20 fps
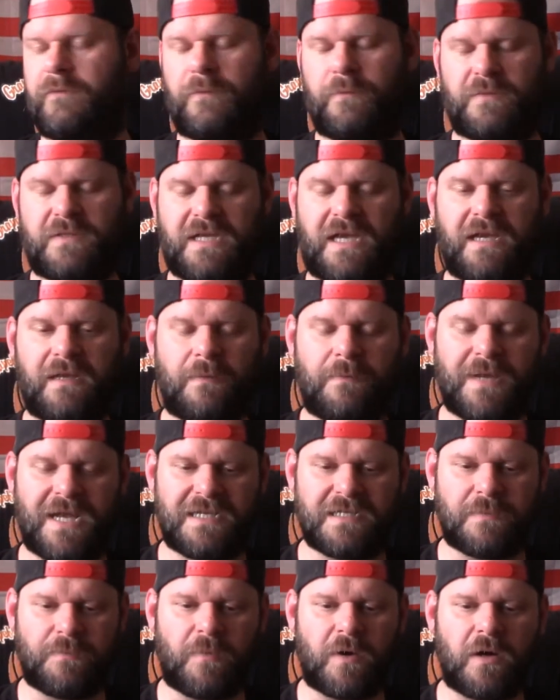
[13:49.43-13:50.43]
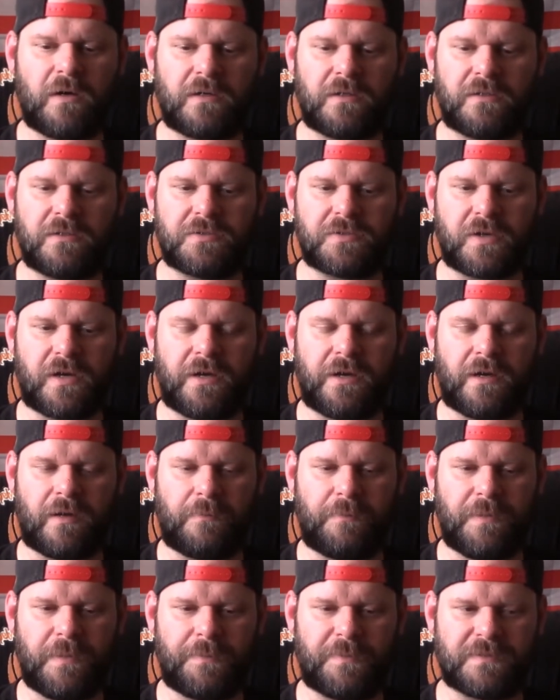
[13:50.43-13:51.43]
Taking a magic marker and drawing
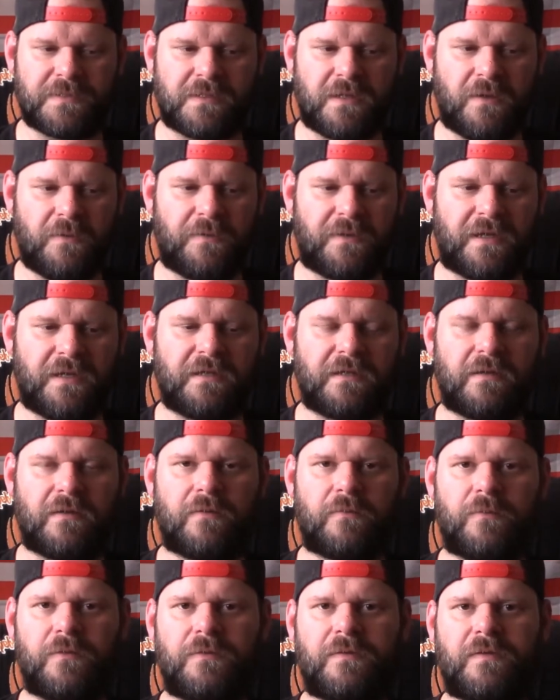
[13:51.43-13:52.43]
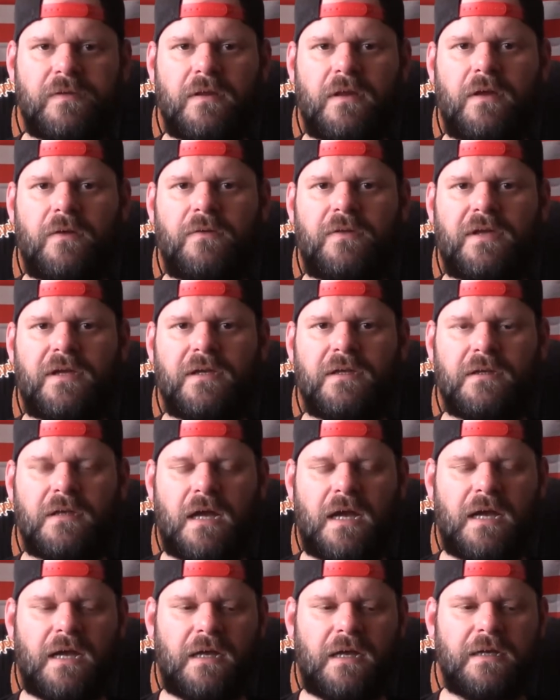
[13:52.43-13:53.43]
on people's clothing, it ruins the clothing.
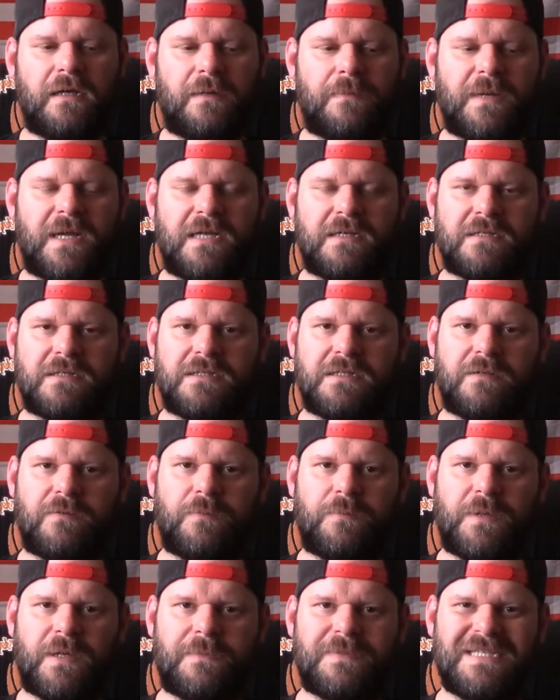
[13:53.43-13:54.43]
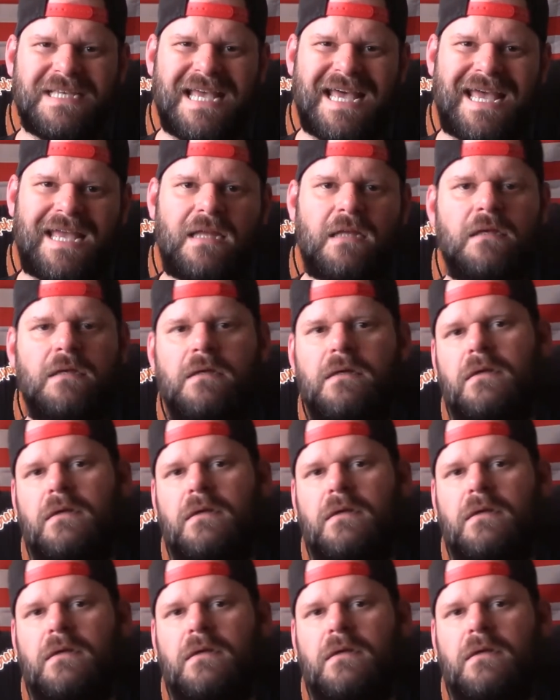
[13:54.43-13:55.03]
I can imagine she would be upset.